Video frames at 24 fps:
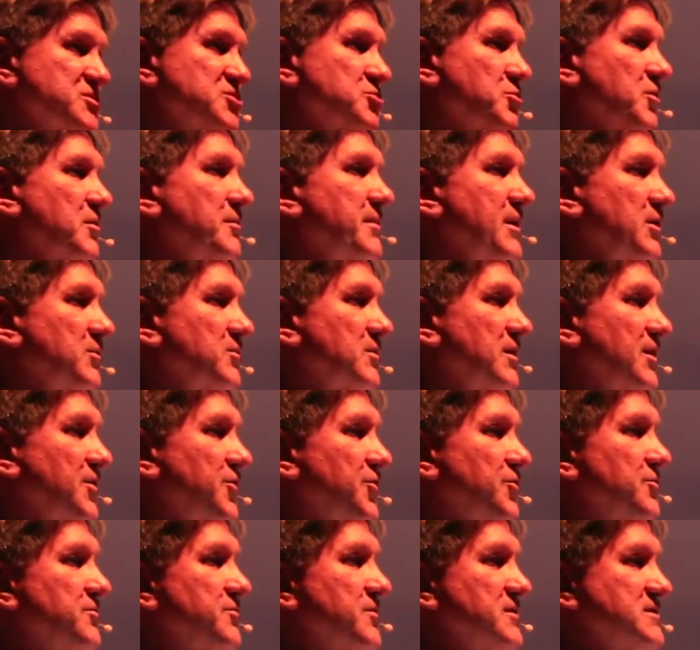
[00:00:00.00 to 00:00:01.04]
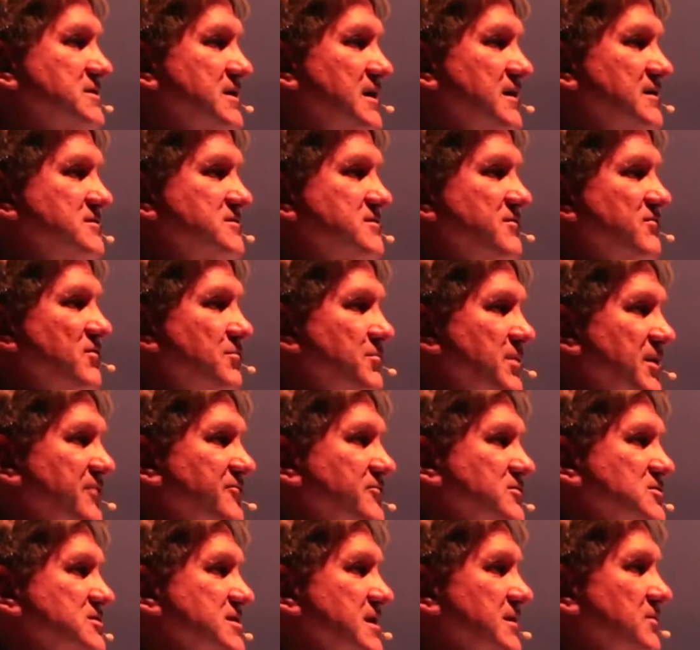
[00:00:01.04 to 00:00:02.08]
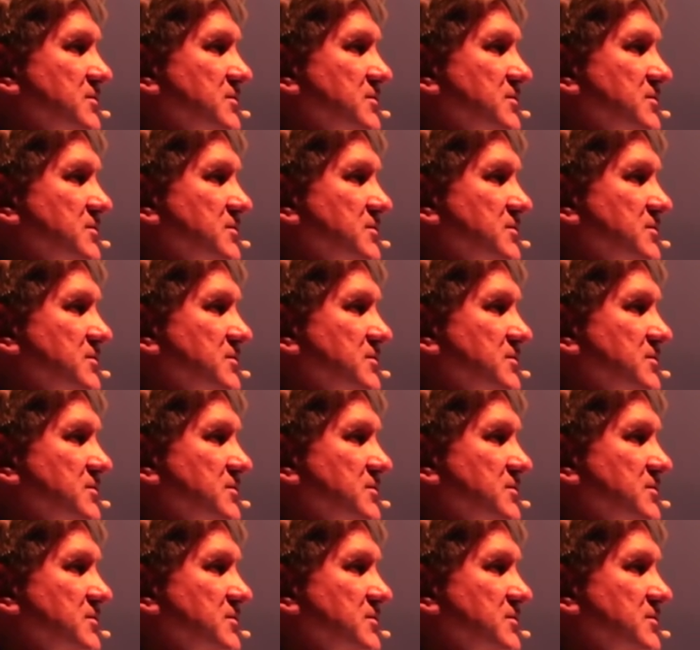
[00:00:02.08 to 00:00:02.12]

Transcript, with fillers: which were about a third the size of the beavers